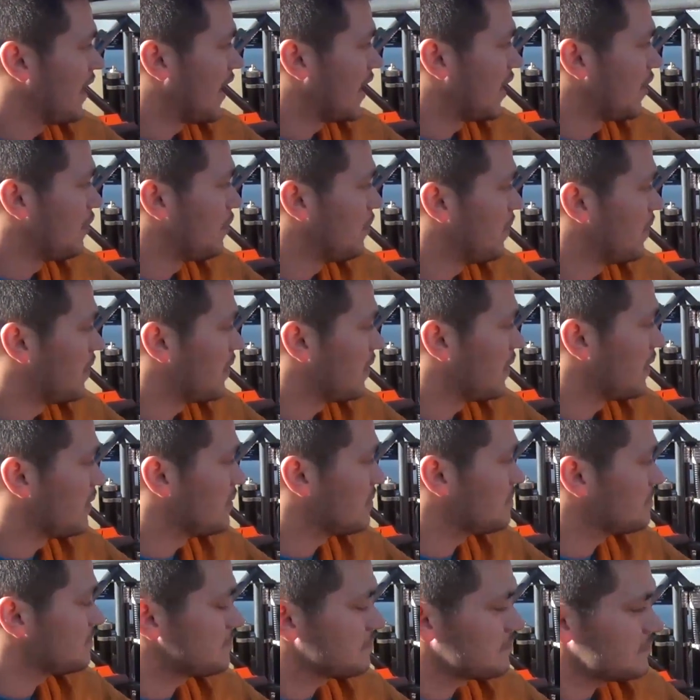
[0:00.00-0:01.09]
I don't want
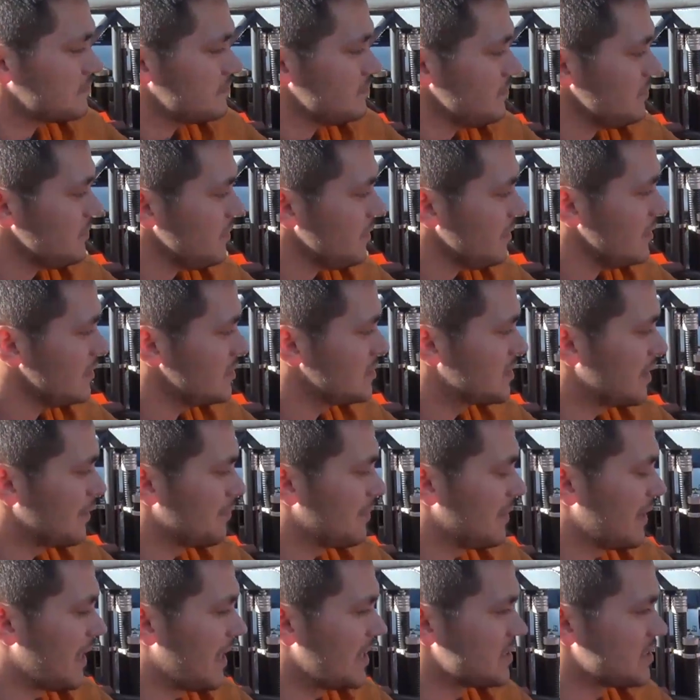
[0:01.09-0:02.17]
something
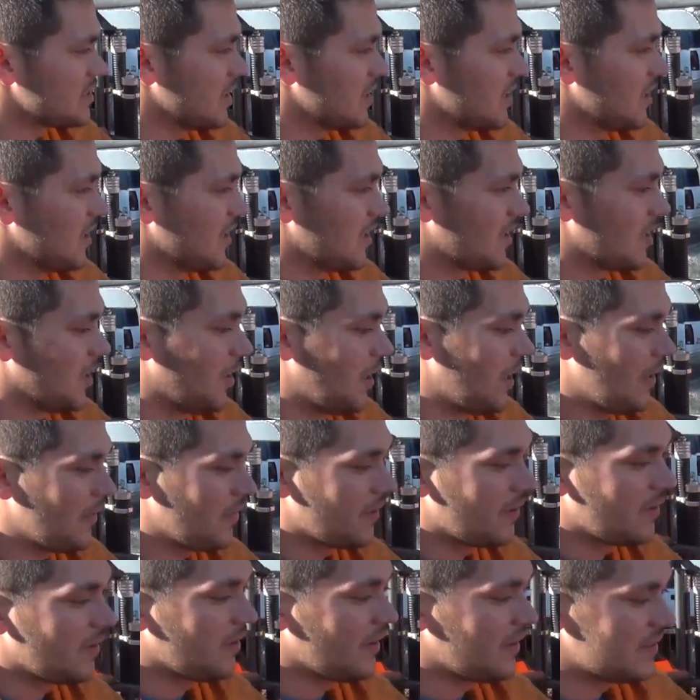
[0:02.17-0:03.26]
that's gonna go out
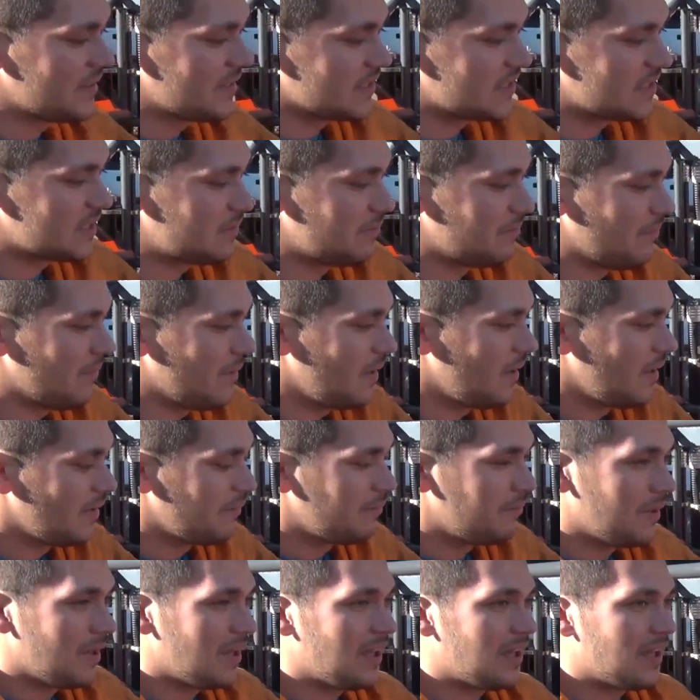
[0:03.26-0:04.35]
there and just
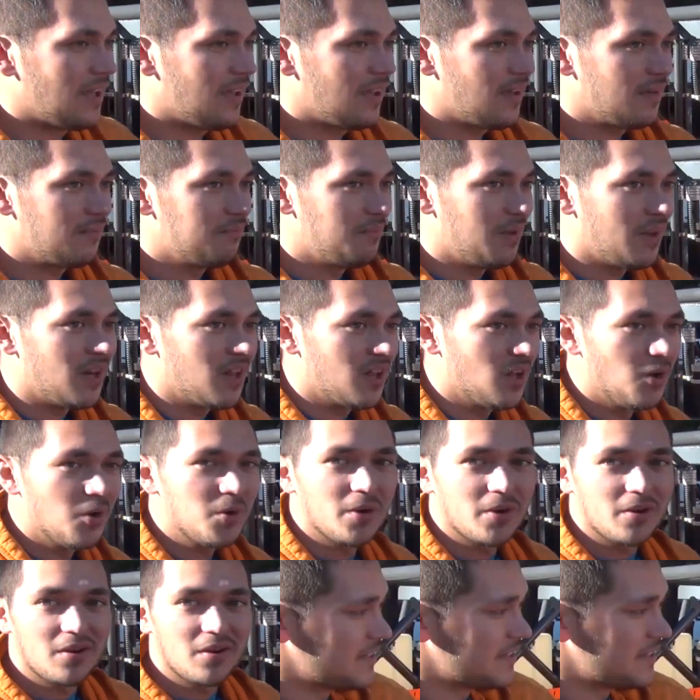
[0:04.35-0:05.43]
be
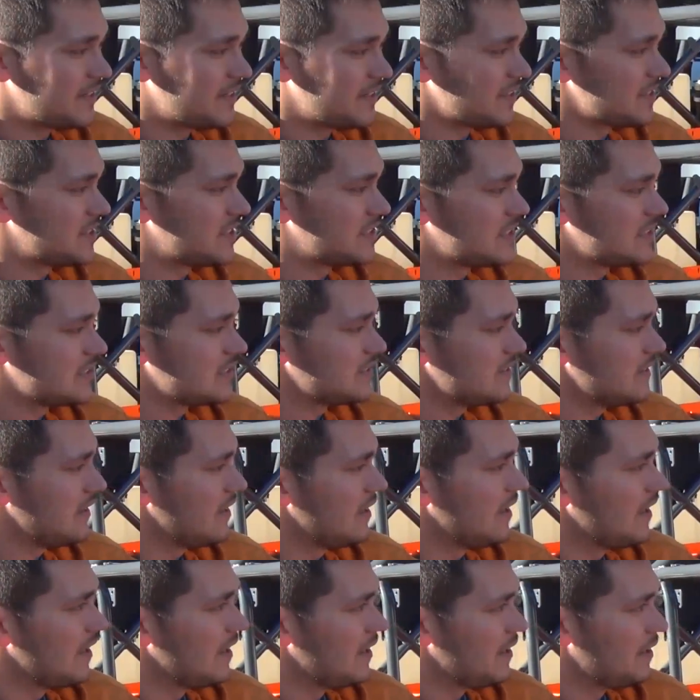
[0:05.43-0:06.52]
mediocre. There's
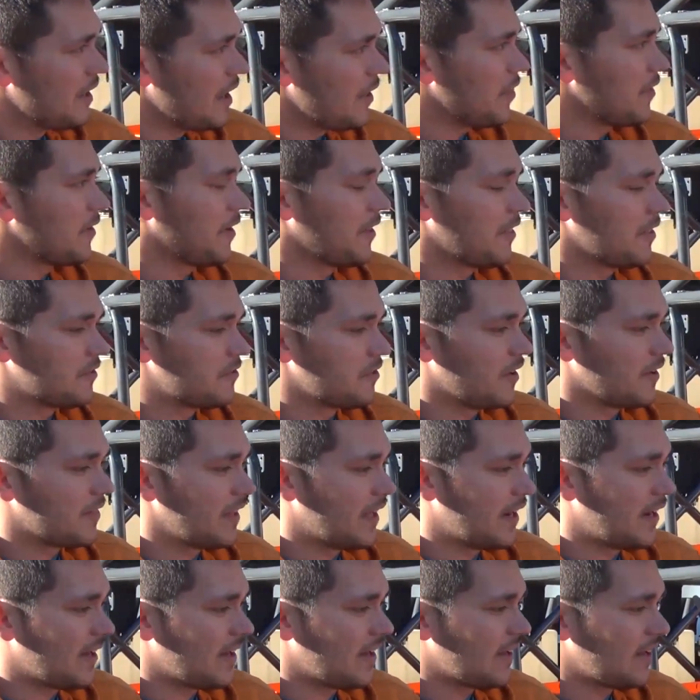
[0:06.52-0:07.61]
nothing on the truck that
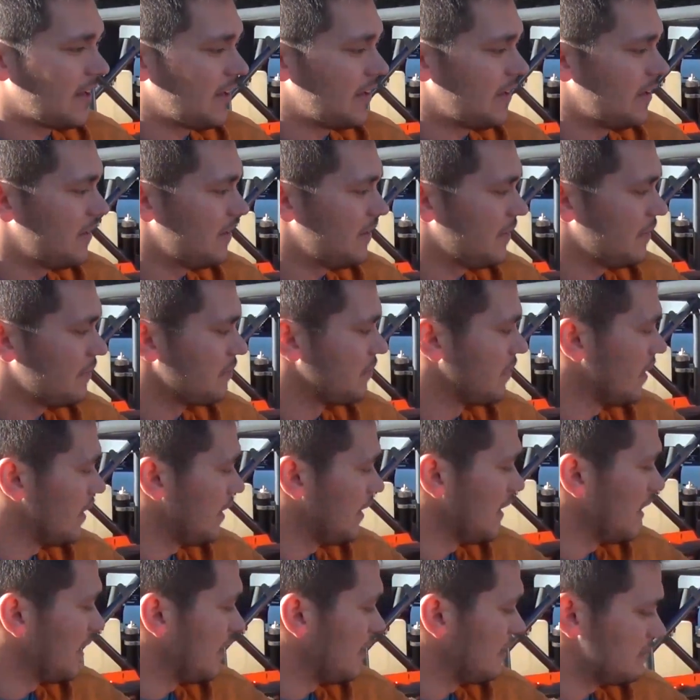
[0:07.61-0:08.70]
I
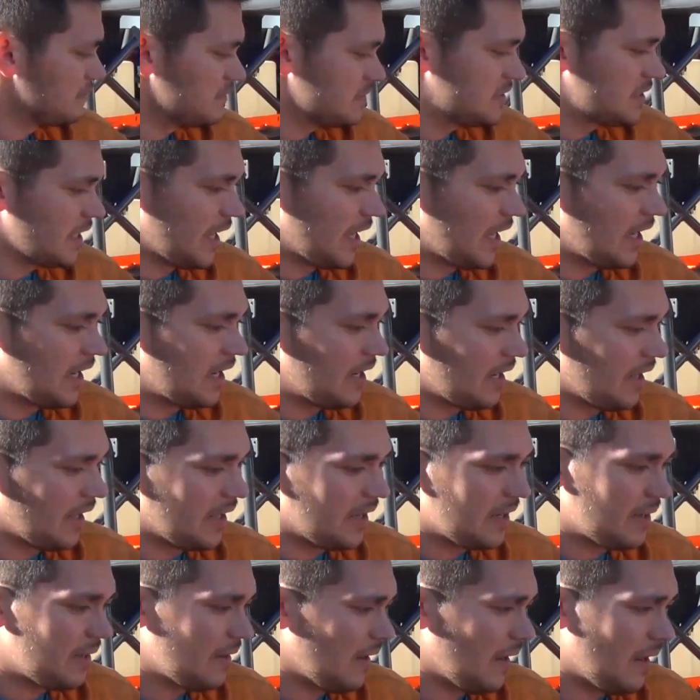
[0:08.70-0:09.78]
really said like
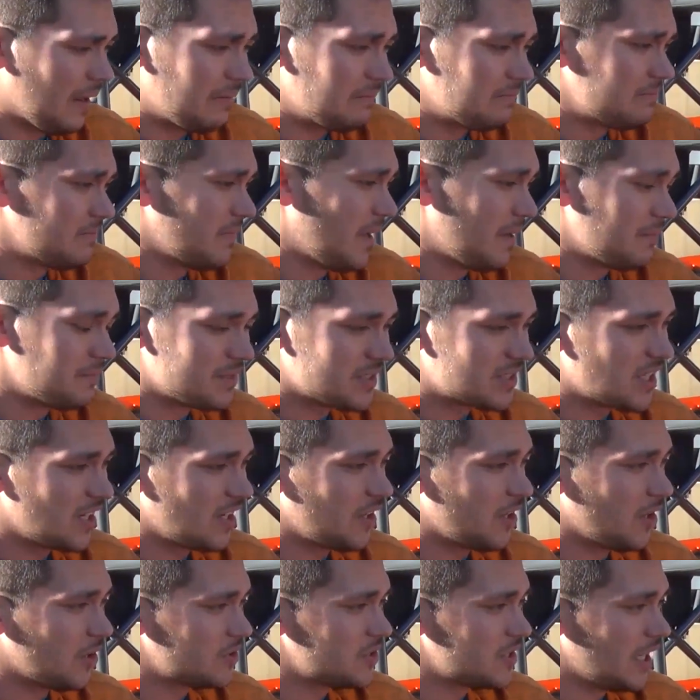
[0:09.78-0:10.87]
I'm just gonna
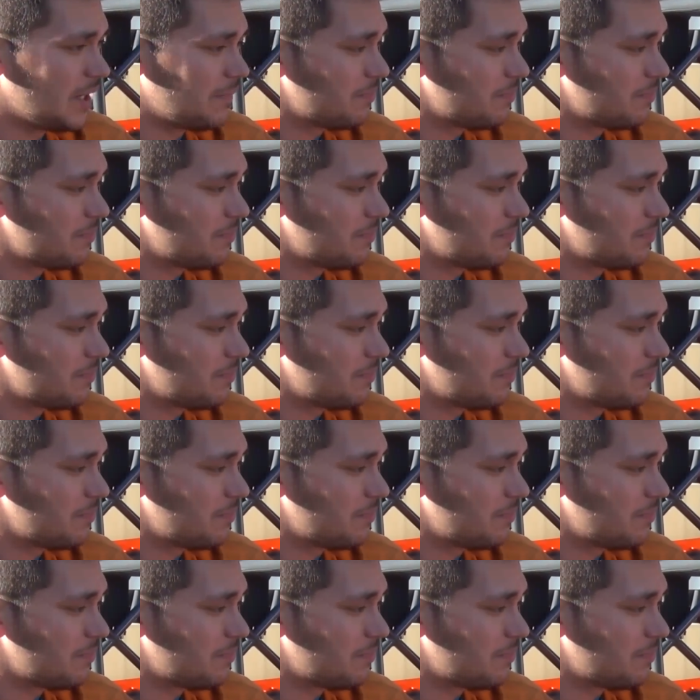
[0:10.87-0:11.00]
go cheap.